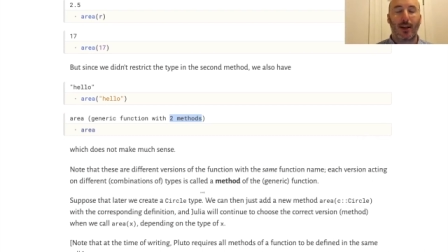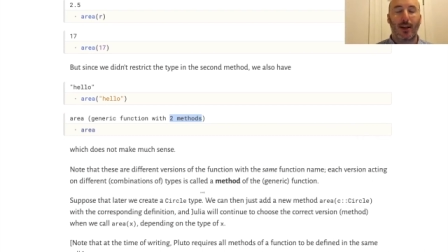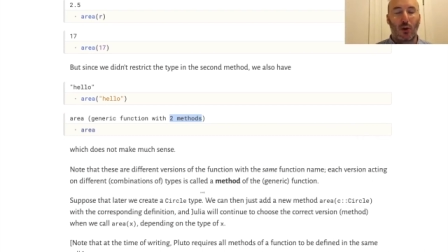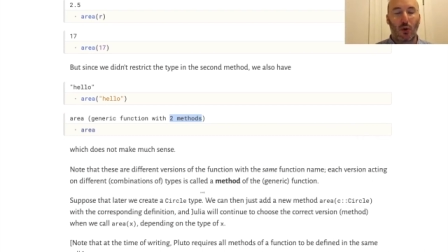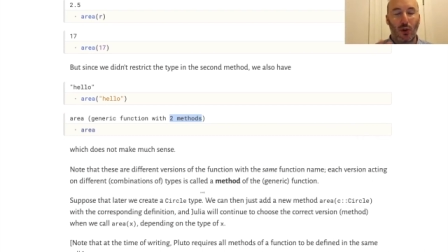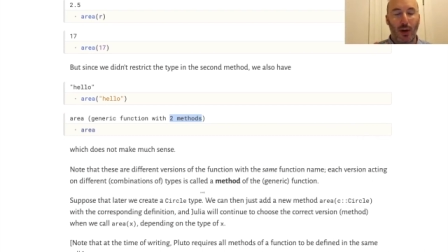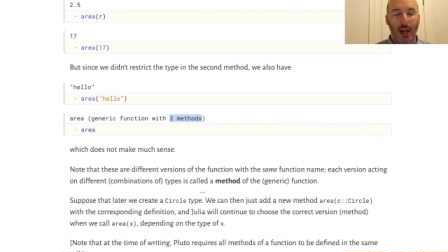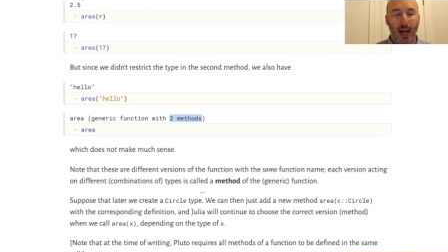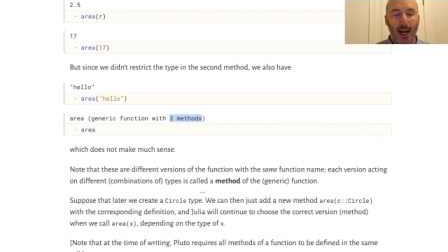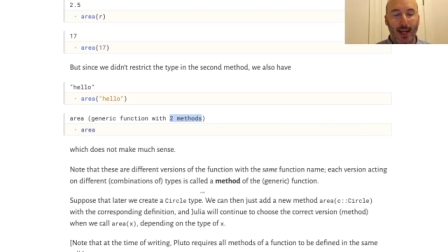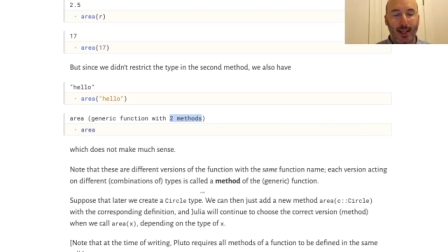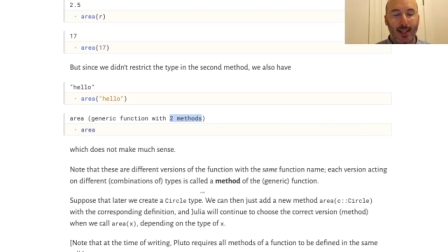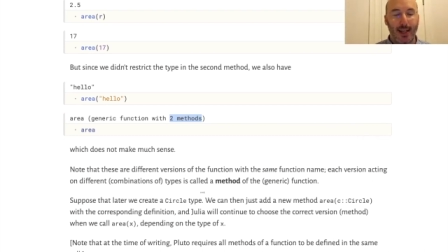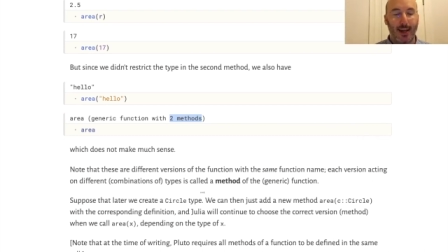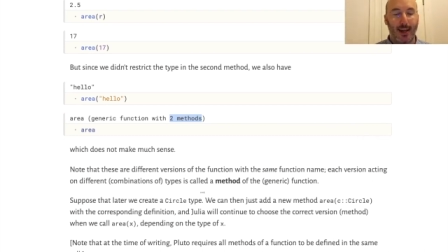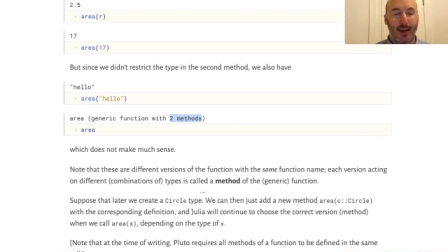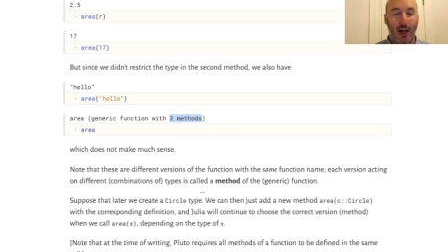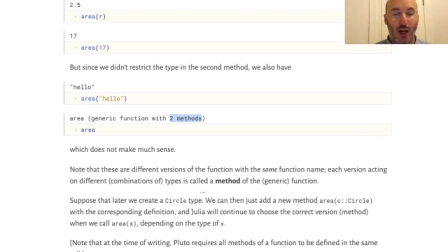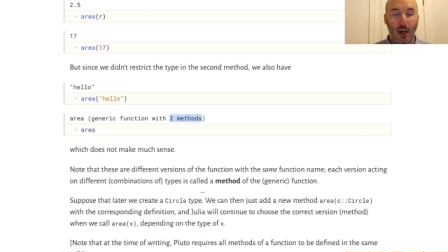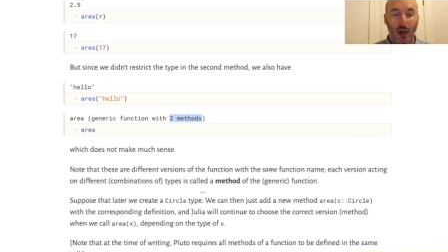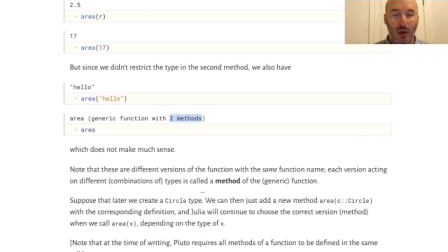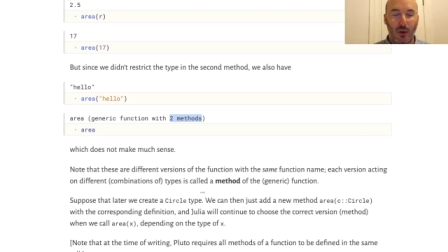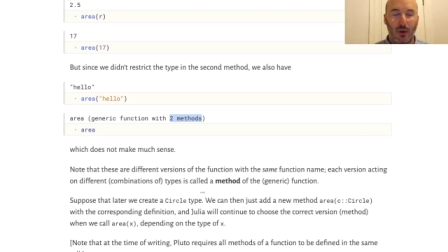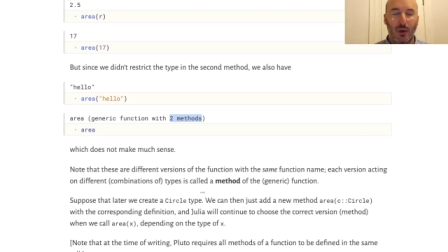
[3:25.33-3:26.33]
created a
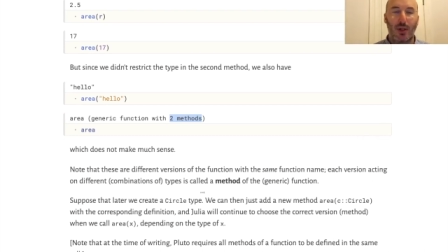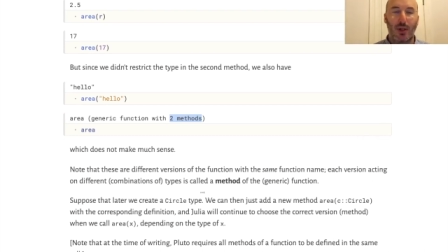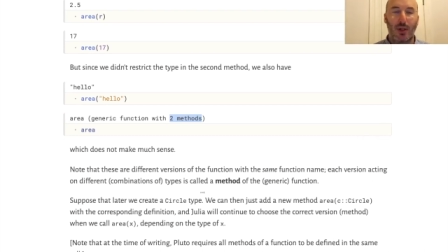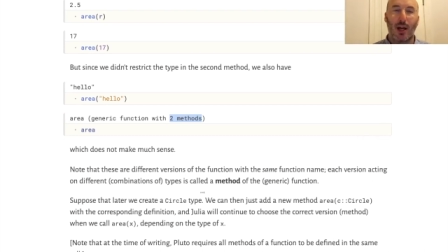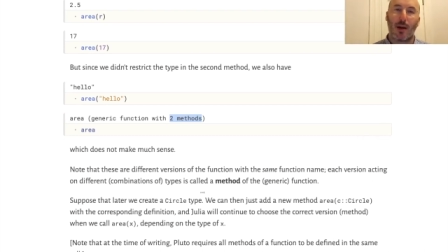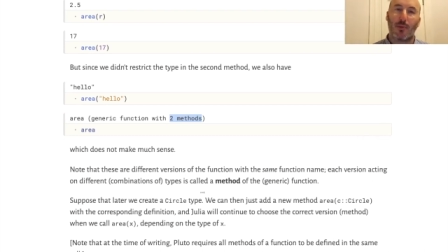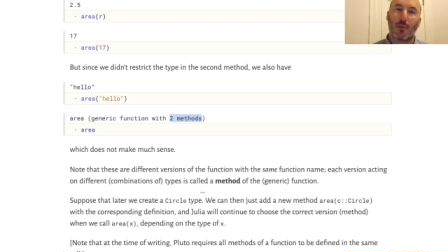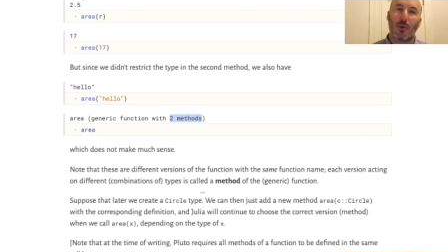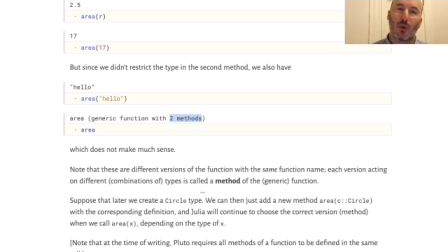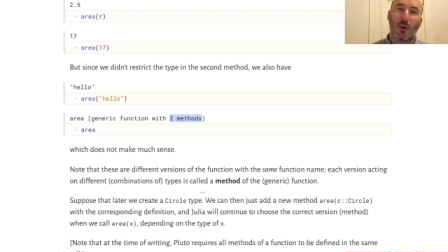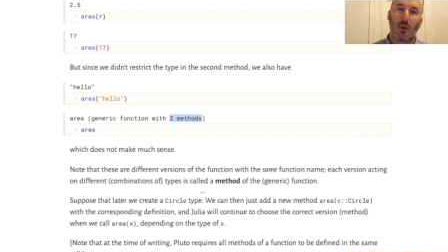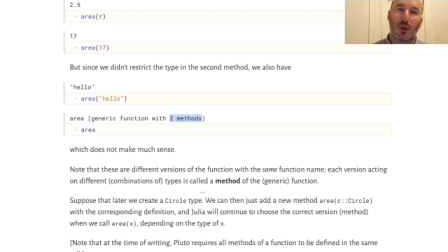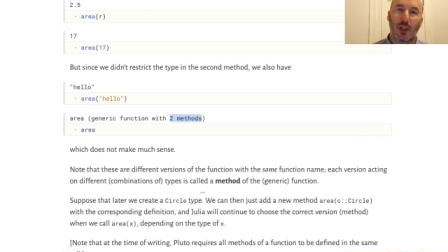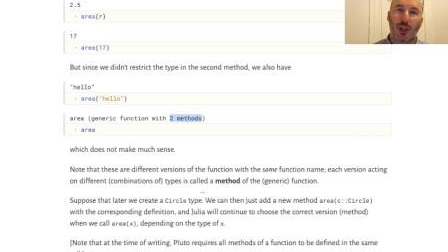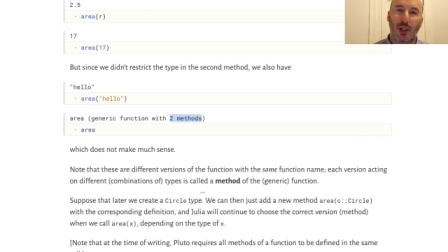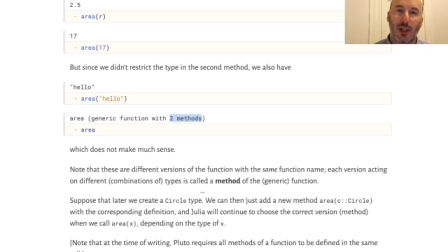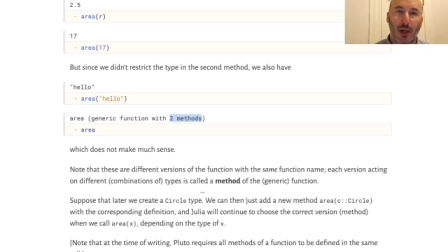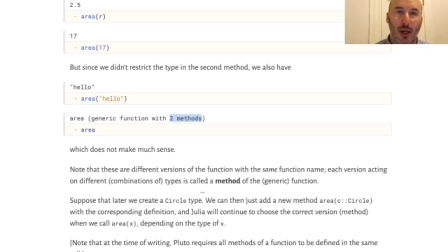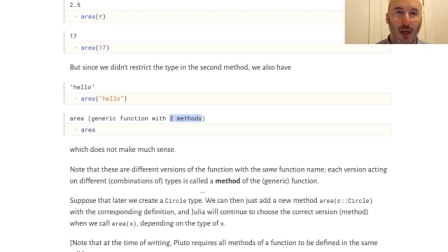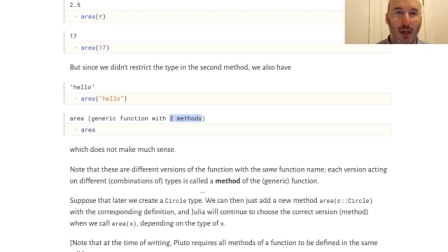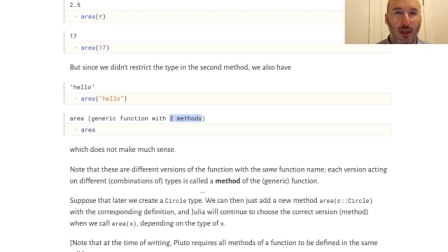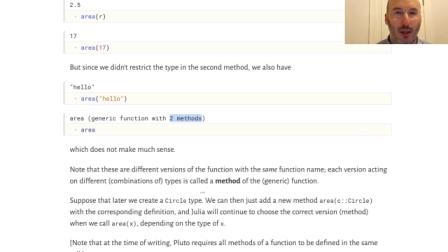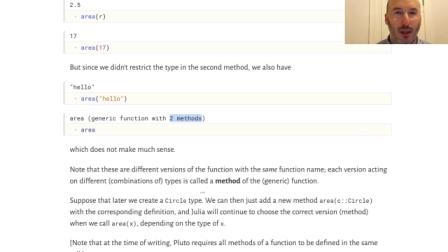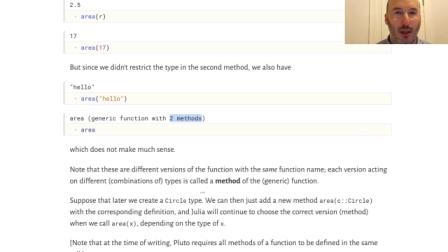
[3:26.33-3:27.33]
new type called
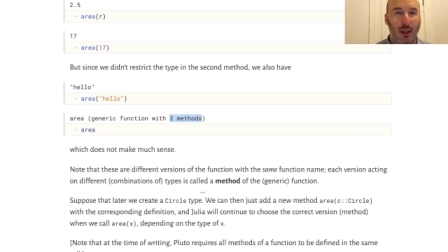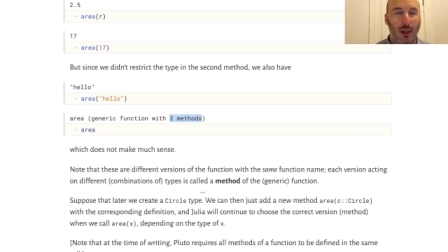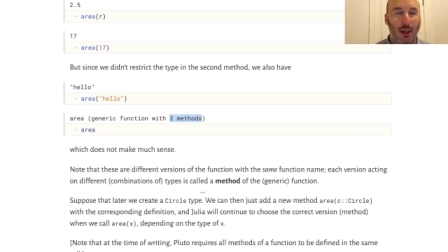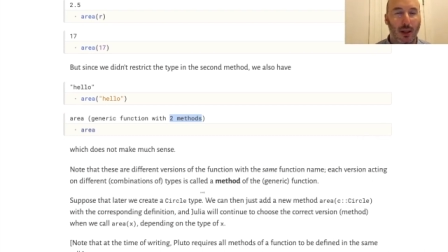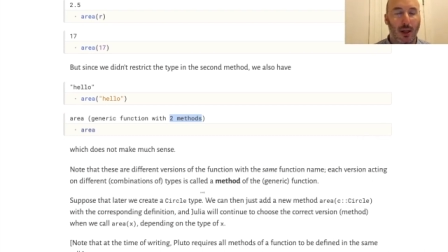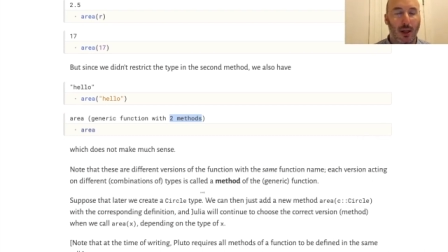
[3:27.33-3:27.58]
circle,